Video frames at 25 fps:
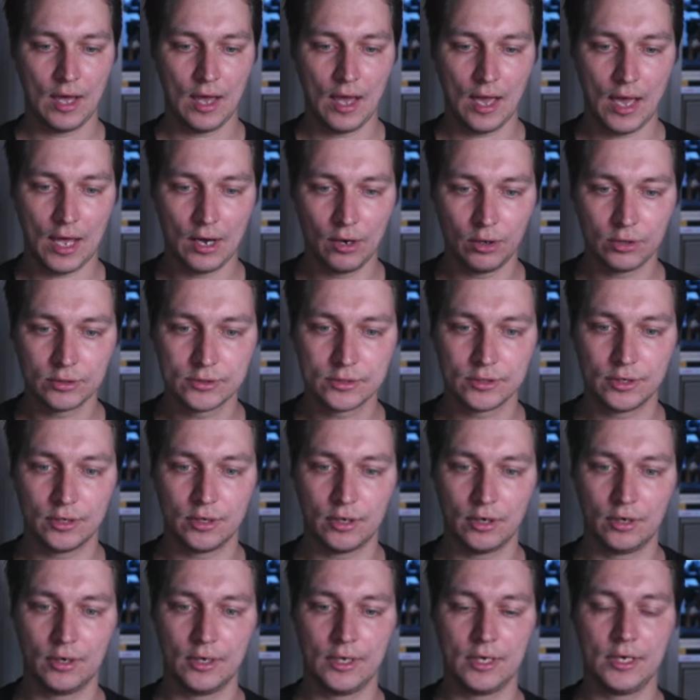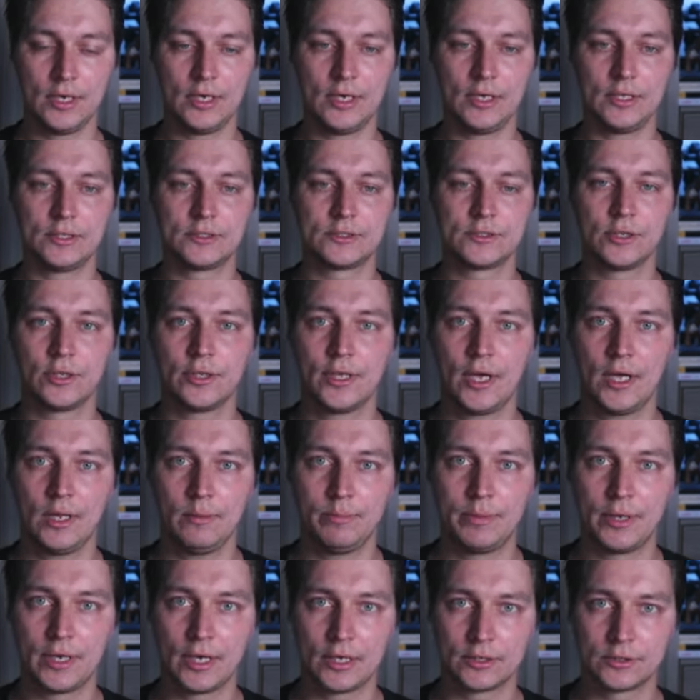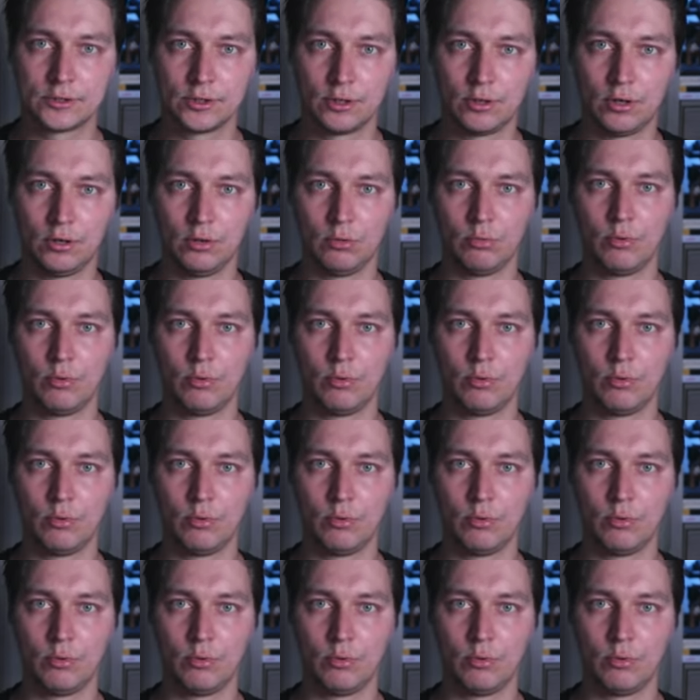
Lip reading: And also, it's not helping at all